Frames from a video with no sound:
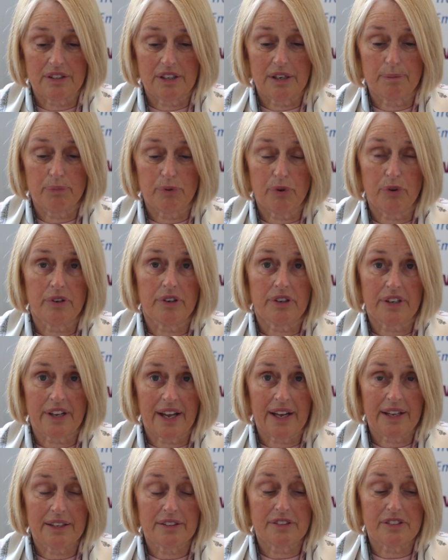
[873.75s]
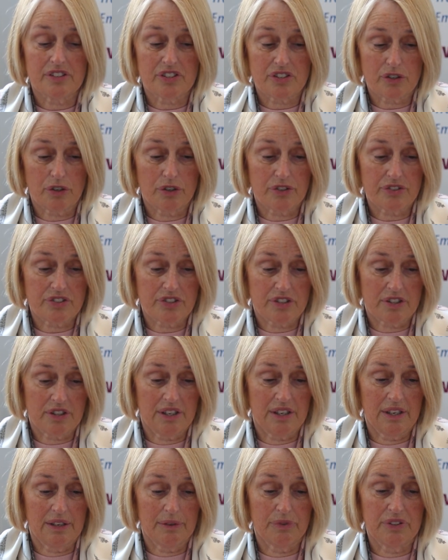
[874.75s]
employer can discuss
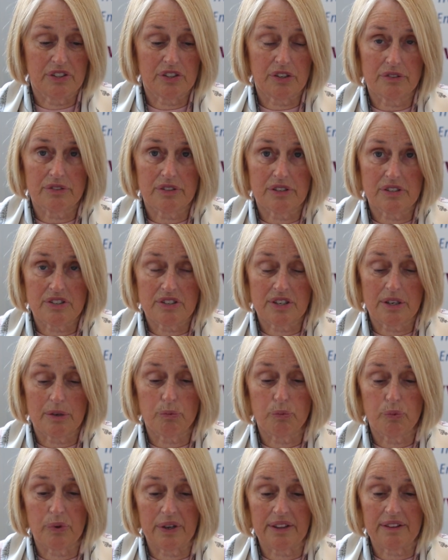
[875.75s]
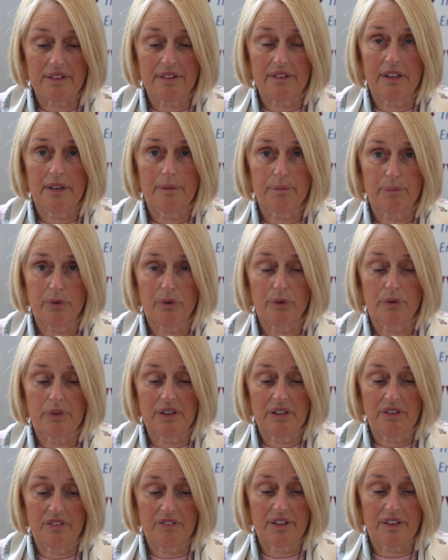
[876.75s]
the redundancy with the
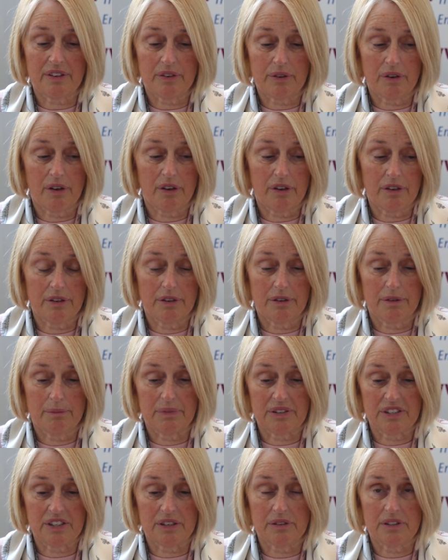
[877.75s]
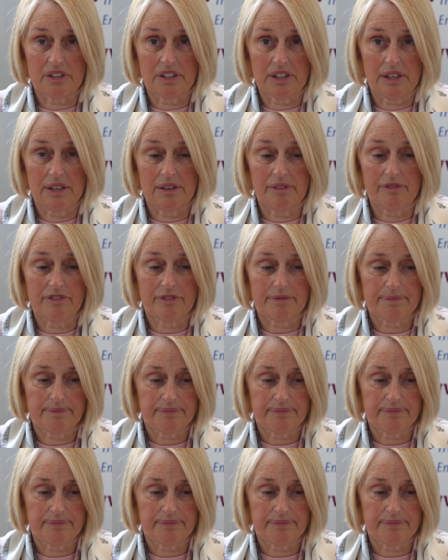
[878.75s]
employees that are on maternity leave.